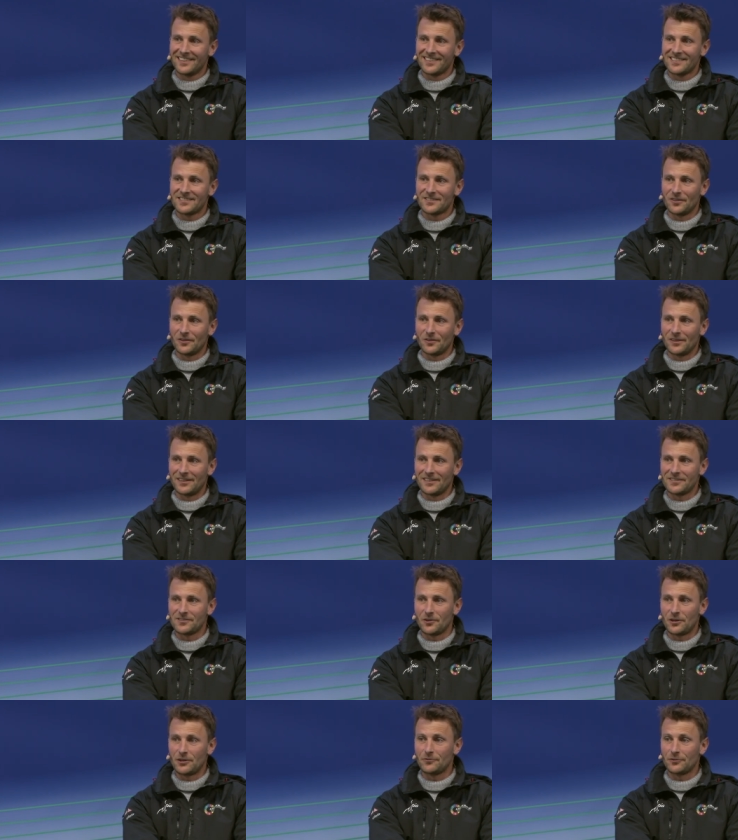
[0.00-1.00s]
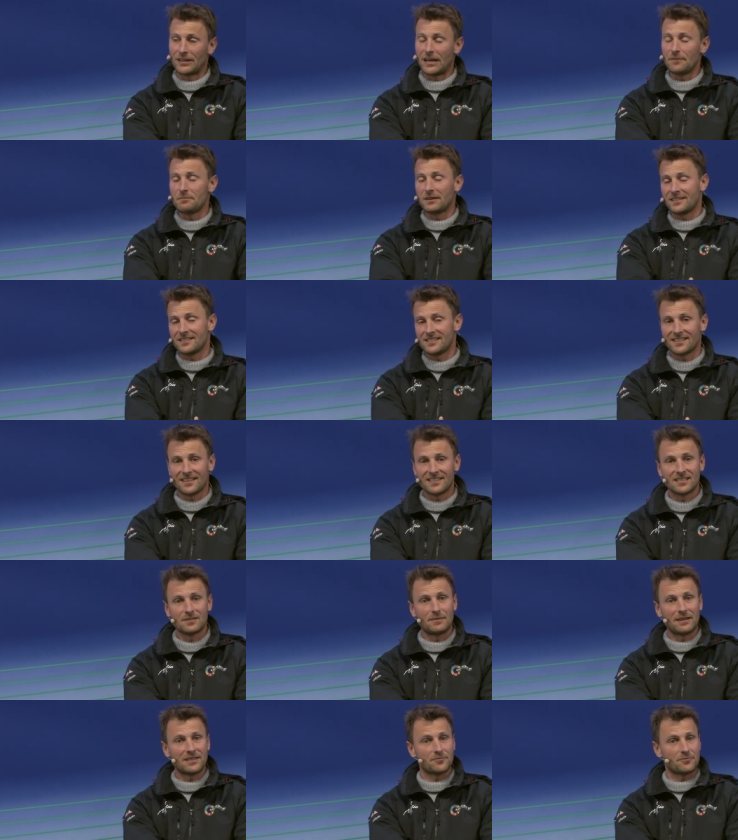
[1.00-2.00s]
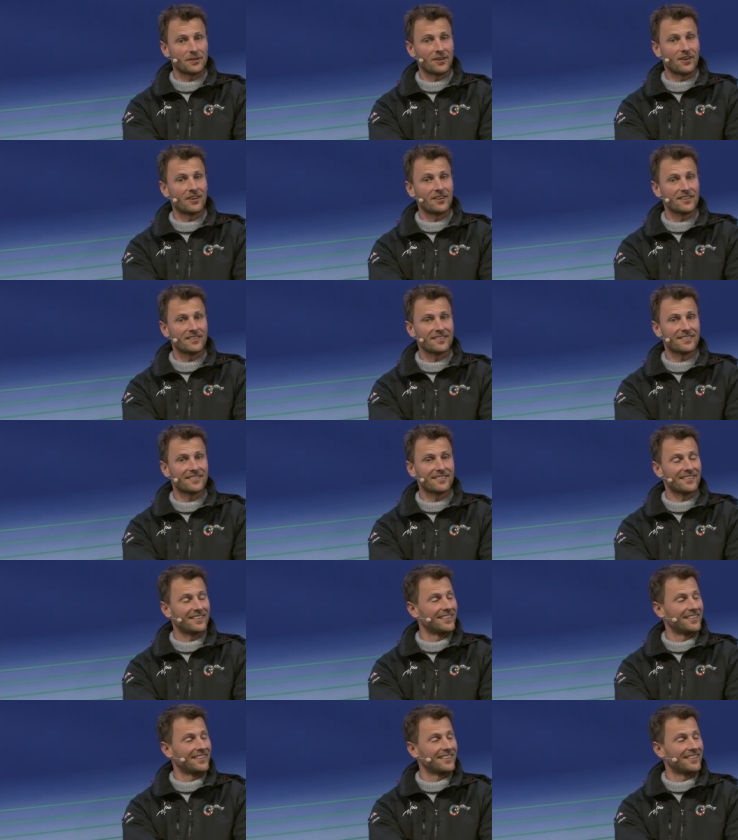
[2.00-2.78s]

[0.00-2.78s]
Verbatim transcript: So uh, sorry for that, but he sends his best regards,